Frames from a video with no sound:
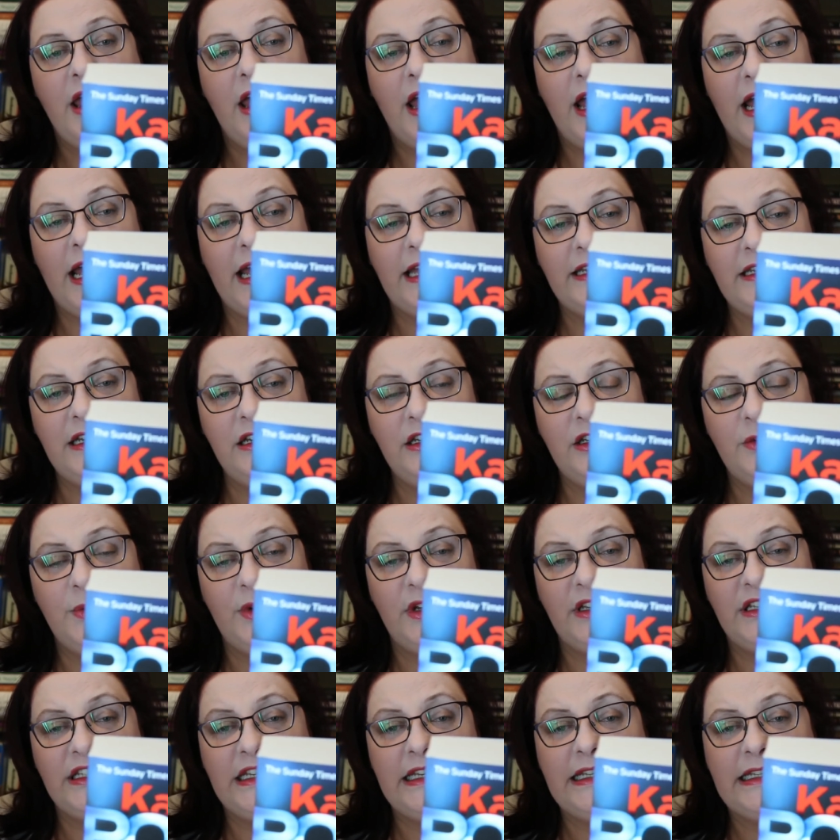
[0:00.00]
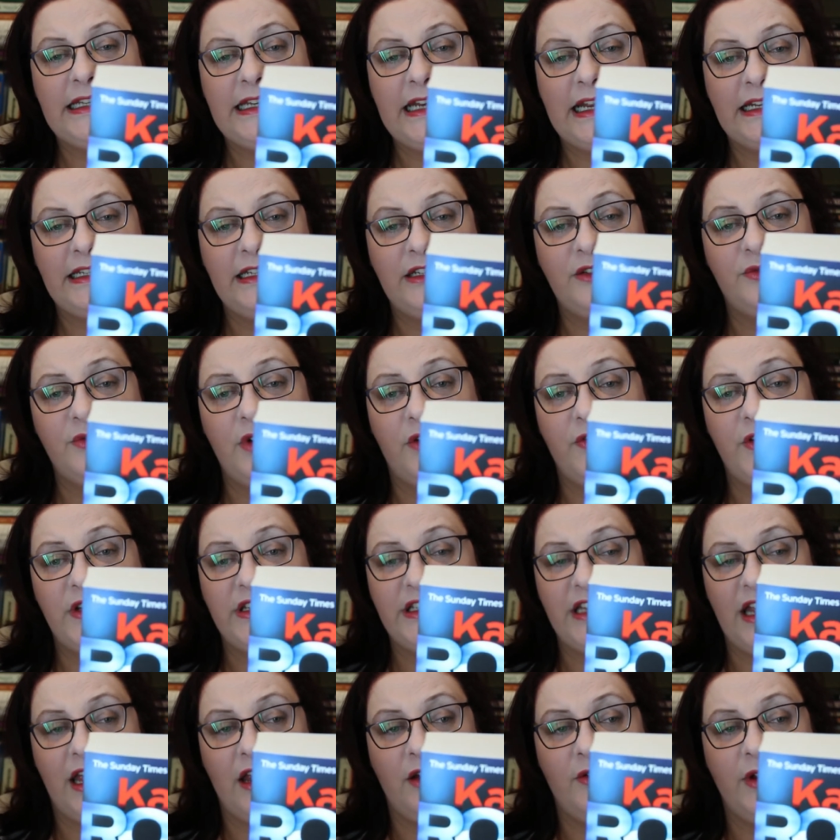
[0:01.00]
Heading to one of Cincinnati's
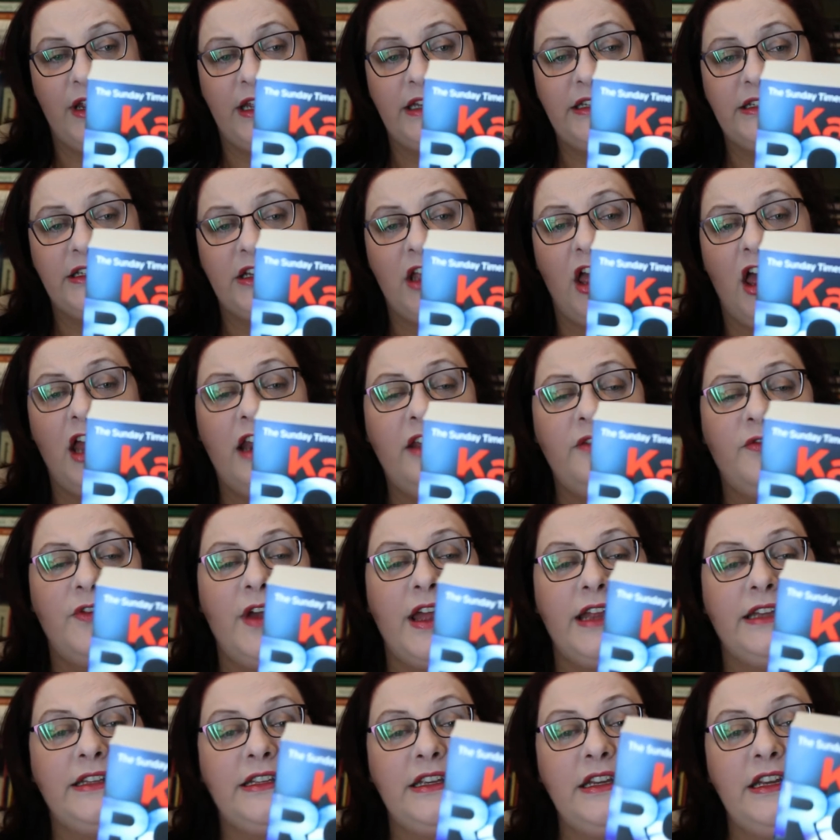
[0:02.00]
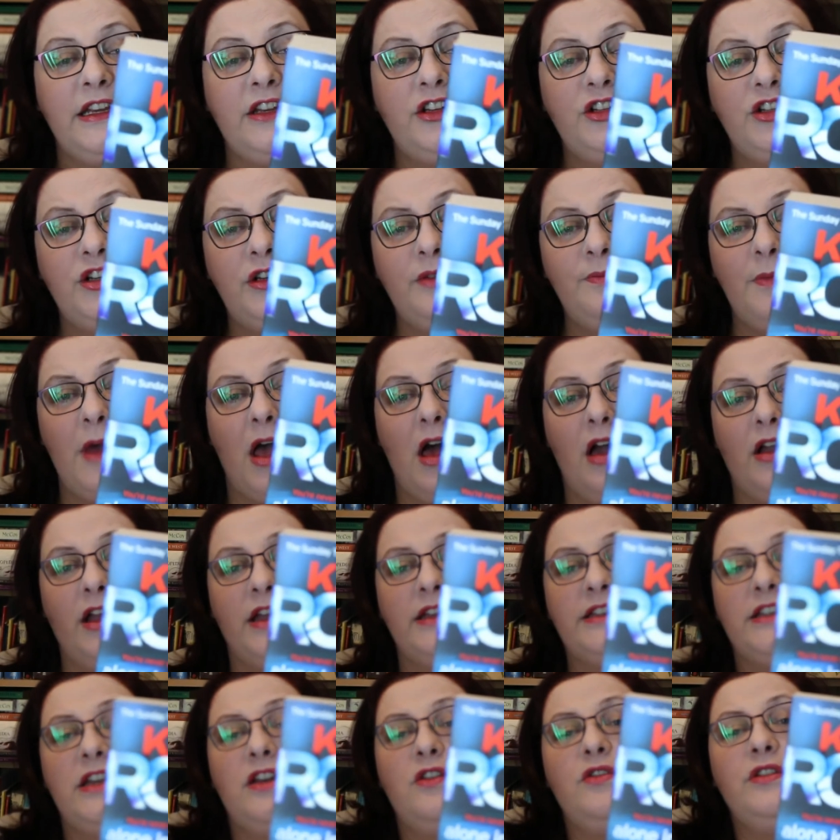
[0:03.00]
roughest areas, Scarlett finds an injured
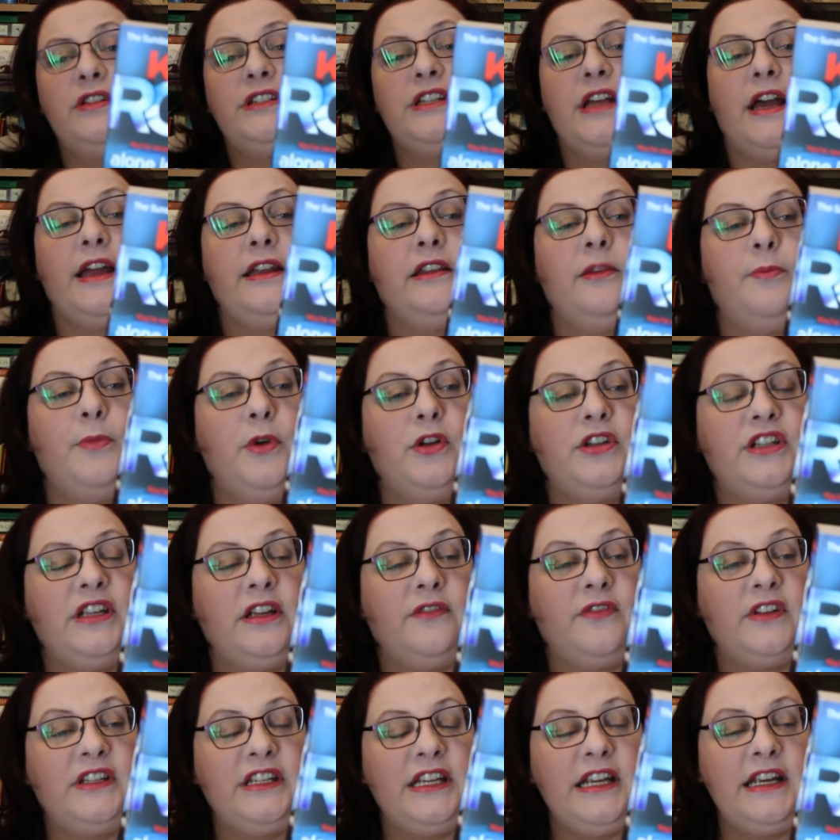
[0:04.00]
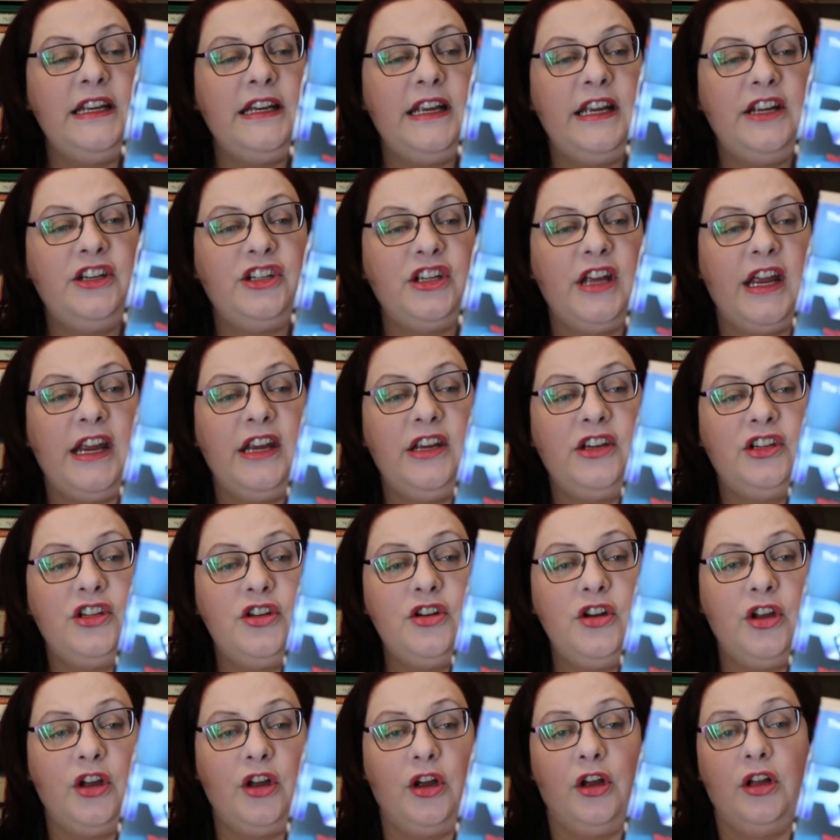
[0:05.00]
Marcus alongside the body of a teenage
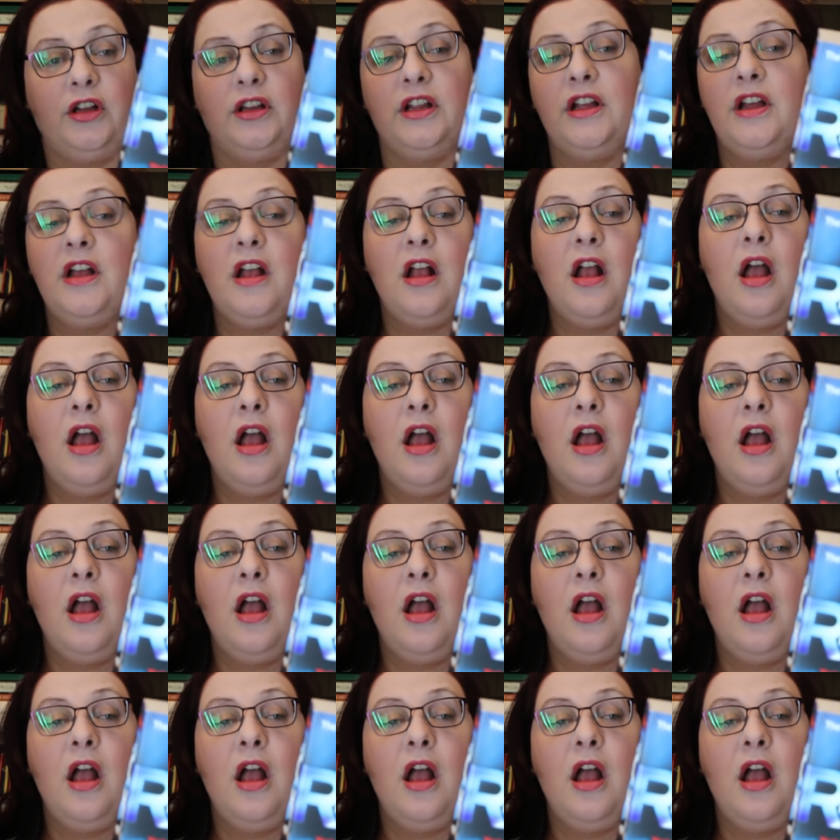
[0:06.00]
Asian girl.